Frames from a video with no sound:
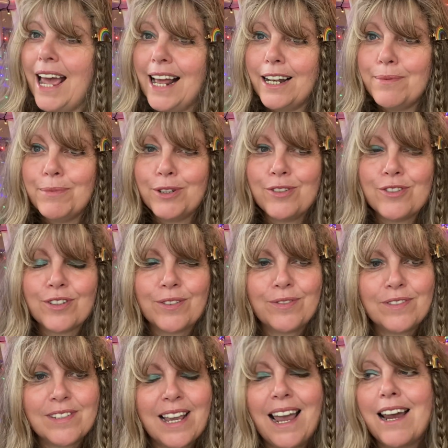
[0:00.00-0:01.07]
element
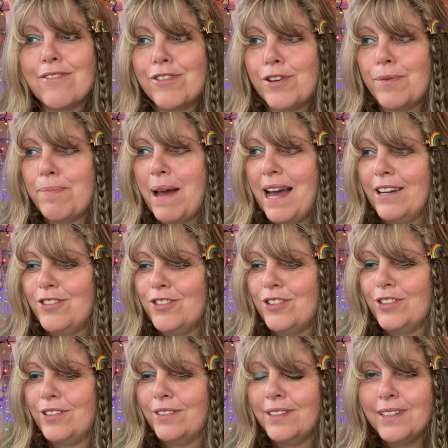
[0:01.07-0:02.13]
of tarot
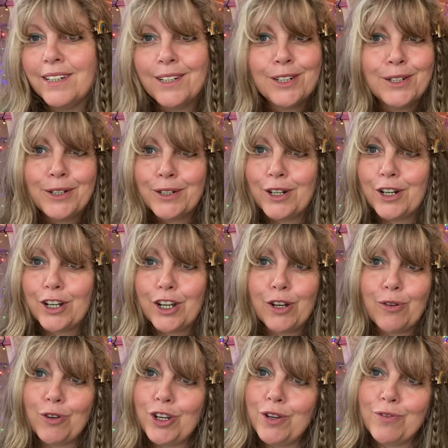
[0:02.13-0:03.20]
passion.
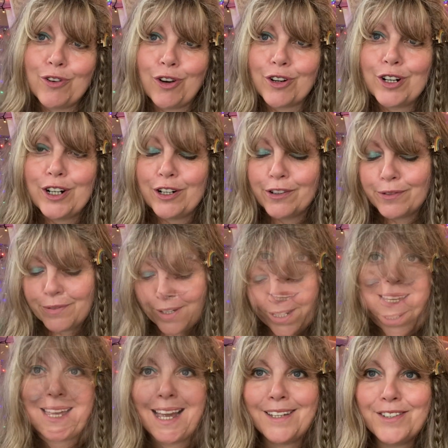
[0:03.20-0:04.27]
You've got to love
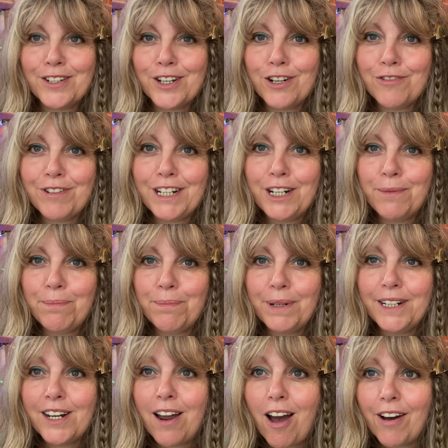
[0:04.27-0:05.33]
it. Category number
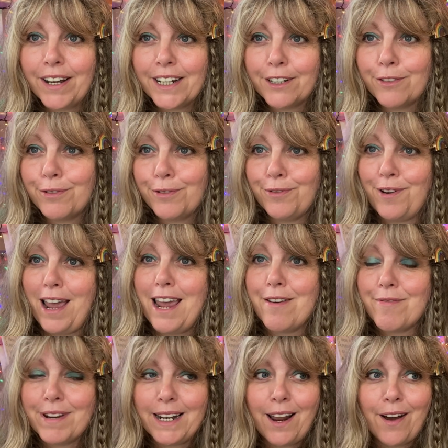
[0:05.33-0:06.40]
9,
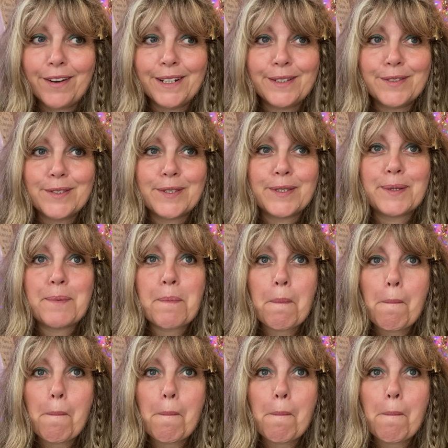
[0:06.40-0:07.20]
fairy lights.